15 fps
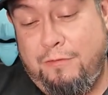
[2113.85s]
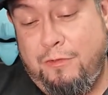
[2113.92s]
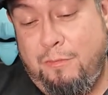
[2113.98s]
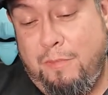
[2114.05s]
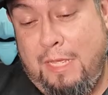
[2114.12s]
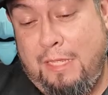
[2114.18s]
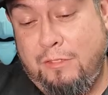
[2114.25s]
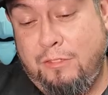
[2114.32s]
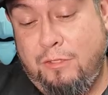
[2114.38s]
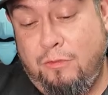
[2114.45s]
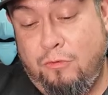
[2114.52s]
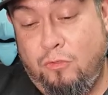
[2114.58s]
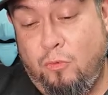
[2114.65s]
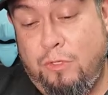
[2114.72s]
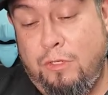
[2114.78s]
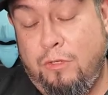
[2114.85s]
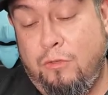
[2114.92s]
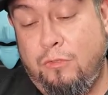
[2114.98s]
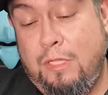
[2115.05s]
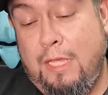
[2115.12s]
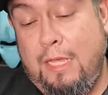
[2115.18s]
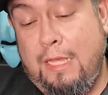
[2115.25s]
to mask those
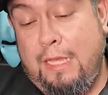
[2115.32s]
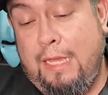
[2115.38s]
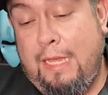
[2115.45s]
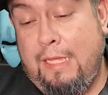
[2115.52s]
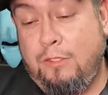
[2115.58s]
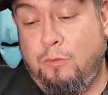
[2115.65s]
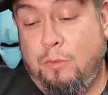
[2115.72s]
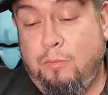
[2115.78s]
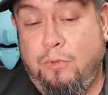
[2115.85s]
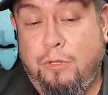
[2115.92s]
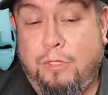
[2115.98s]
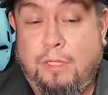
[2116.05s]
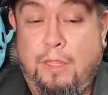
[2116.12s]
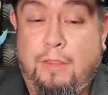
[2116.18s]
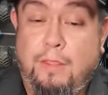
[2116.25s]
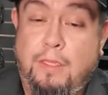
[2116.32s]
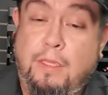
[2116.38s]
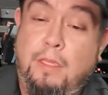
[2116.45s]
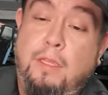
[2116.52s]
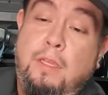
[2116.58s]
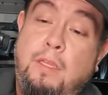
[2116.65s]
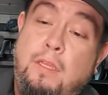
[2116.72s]
windows as we put
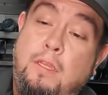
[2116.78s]
the